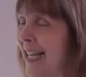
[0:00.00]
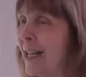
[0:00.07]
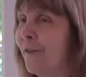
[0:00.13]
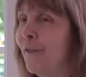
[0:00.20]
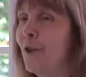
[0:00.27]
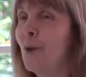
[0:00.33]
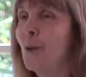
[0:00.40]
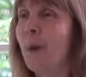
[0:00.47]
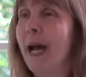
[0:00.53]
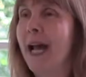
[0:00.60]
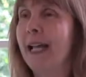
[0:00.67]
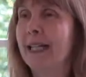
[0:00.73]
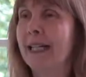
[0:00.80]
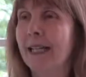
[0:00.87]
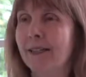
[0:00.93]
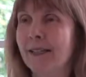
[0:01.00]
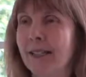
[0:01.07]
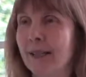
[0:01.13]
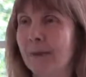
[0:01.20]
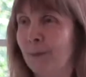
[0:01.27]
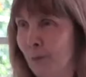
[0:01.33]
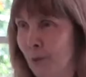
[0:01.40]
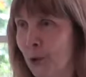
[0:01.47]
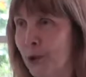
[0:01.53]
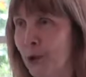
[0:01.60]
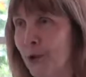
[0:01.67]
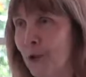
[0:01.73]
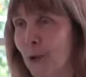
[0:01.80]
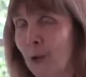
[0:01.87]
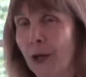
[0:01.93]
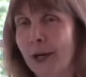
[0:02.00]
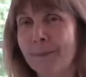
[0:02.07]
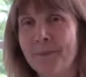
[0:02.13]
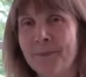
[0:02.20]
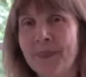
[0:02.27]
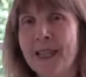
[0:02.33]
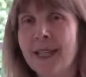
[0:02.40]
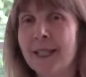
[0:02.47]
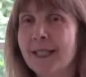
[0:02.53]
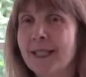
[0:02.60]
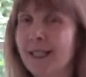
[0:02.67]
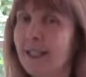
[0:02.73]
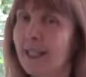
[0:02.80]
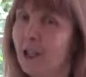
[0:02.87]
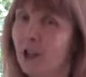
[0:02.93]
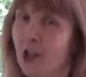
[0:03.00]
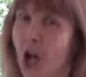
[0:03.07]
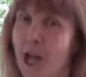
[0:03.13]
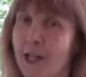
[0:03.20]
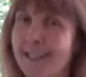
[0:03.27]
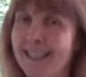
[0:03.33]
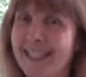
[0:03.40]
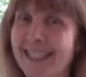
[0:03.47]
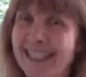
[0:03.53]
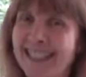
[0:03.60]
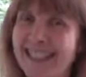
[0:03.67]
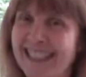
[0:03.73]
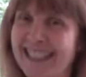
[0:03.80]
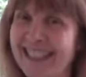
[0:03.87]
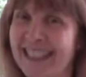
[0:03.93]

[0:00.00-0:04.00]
If you buy it at the bookstore, it's in a glossy